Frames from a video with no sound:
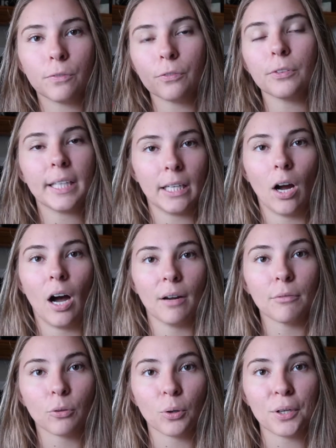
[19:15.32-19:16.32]
freaking hot
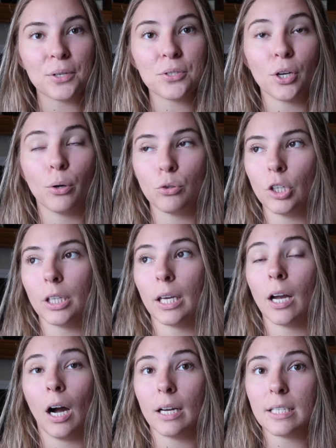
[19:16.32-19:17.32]
in Florida, so
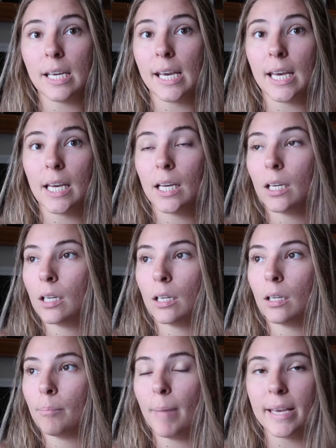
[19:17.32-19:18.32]
drinking hot tea
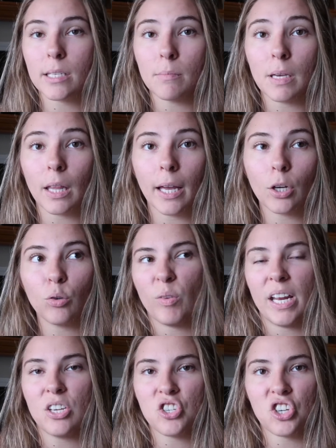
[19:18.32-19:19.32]
makes me like
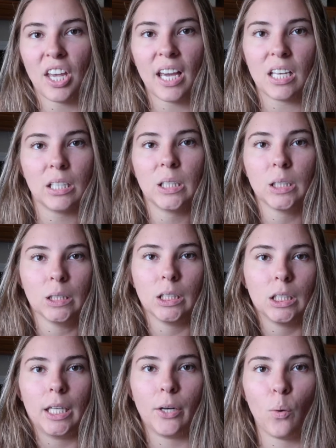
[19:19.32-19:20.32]
cringe, like
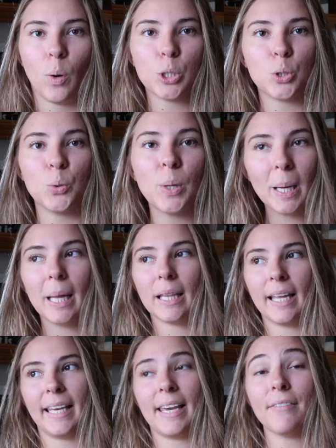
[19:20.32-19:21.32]
I don't want to.
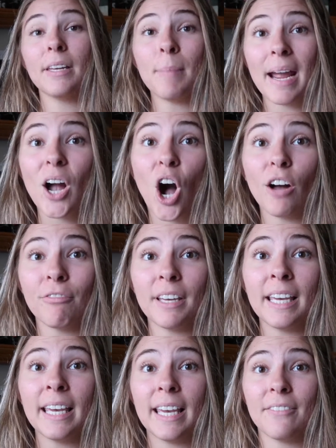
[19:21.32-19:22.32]
Like even my coffee,
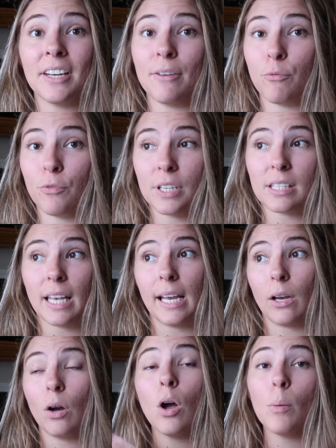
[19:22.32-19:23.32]
even if it's
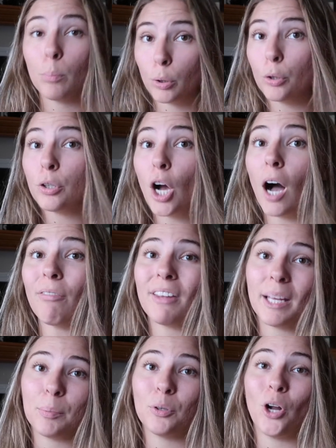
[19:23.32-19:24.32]
like brewed coffee,
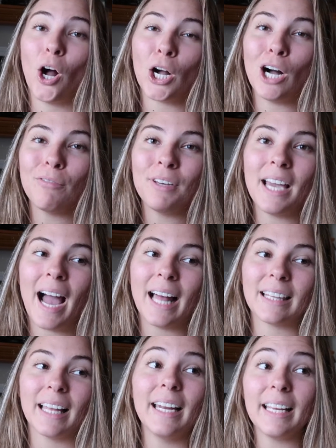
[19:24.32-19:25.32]
like brewed hot coffee, I
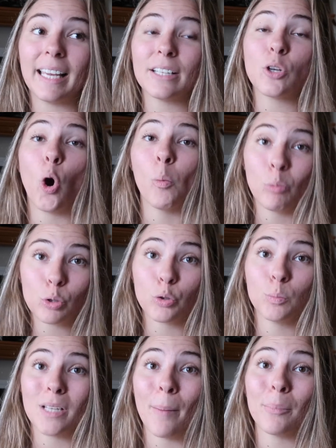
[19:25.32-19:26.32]
let it get to almost
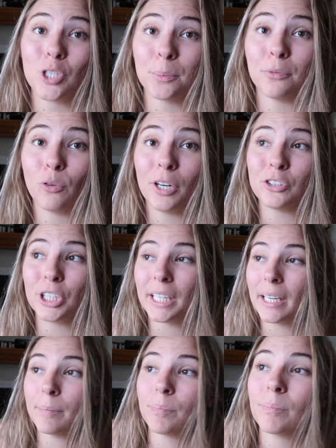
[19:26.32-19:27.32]
room temperature before I drink
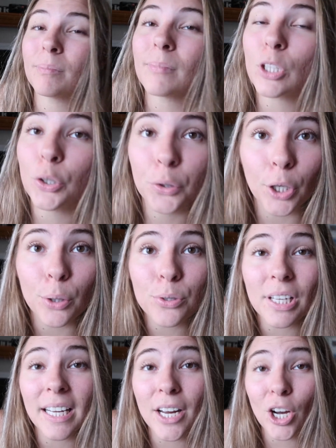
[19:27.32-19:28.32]
it.
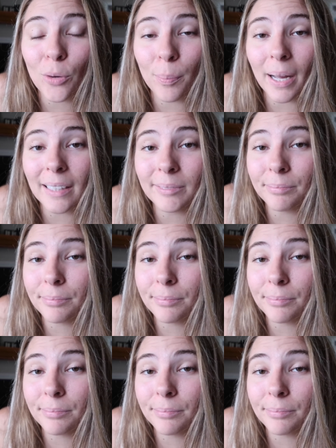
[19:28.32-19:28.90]
Gross, I know, but